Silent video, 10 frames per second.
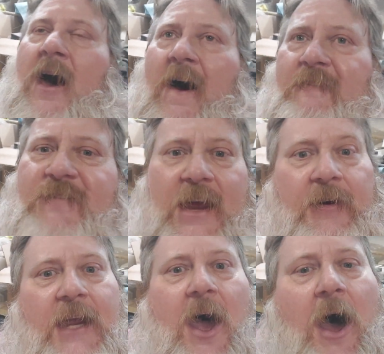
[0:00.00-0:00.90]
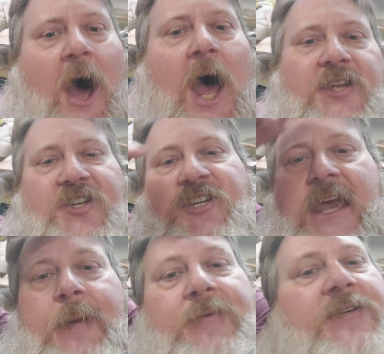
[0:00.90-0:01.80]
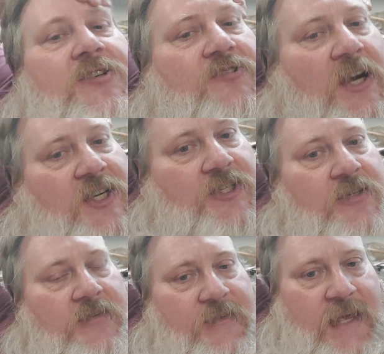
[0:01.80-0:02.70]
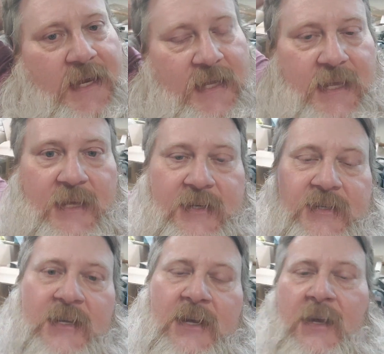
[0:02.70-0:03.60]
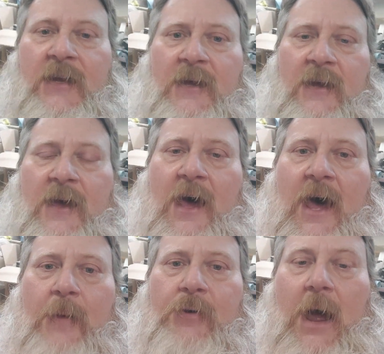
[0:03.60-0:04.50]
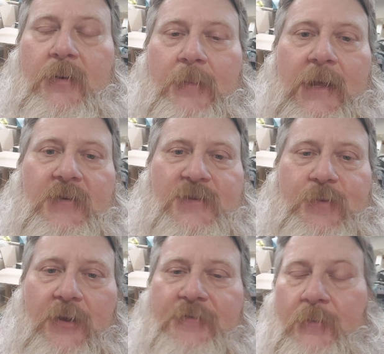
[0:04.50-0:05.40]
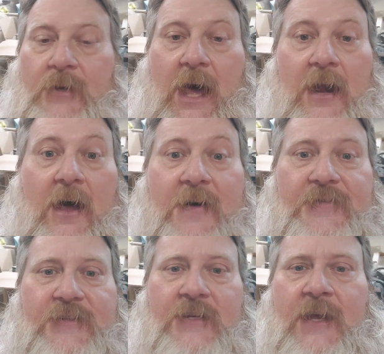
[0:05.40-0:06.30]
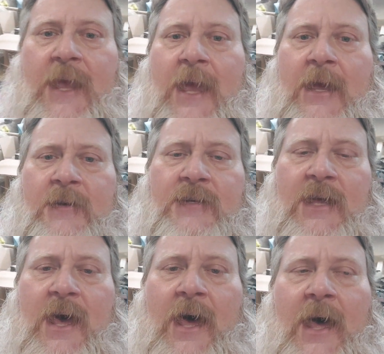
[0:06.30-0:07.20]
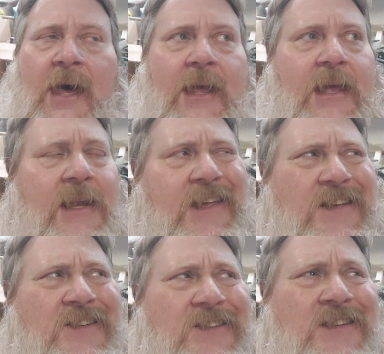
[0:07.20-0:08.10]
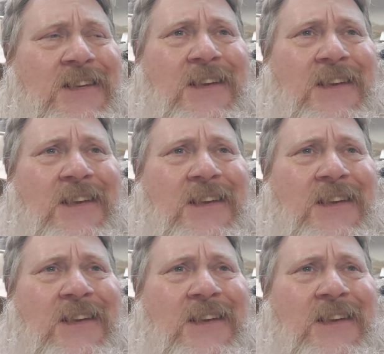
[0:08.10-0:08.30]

a very odd shaped structure that is probably was built from cutoffs, and it is